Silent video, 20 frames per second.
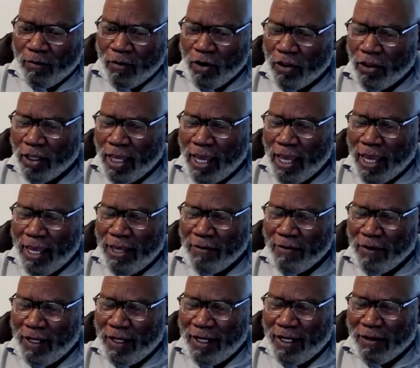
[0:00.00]
Brother
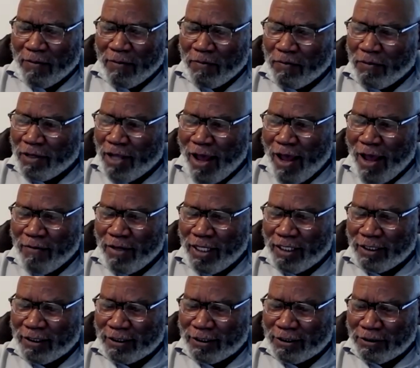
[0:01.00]
Gabe, any
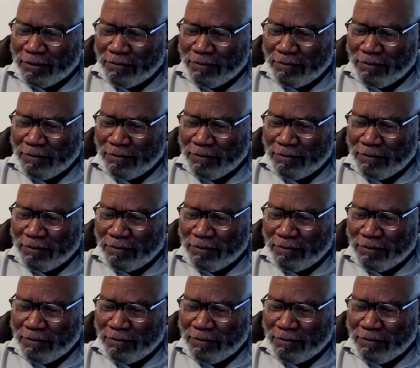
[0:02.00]
comments?